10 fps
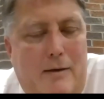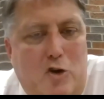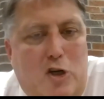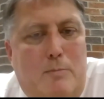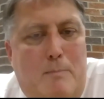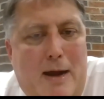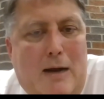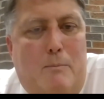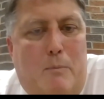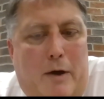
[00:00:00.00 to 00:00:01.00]
you should make
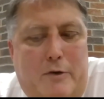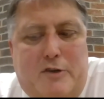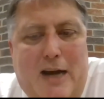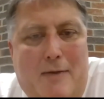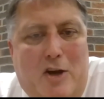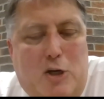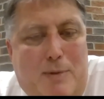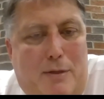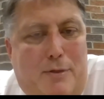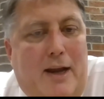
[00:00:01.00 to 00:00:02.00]
them understand they should
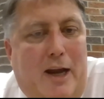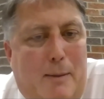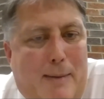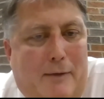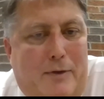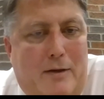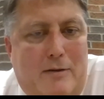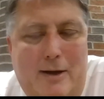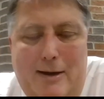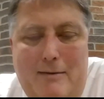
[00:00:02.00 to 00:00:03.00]
be thinking about this.